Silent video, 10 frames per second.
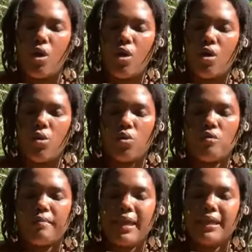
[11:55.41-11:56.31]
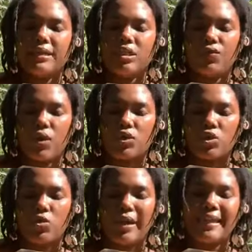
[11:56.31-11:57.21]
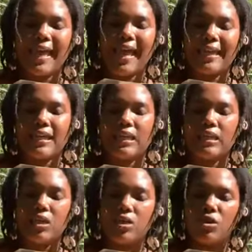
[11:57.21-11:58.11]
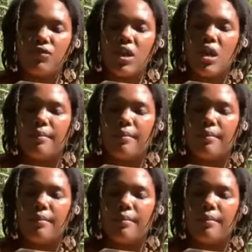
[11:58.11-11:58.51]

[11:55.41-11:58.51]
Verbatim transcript: are, or remain dysfunctional and lacking in love.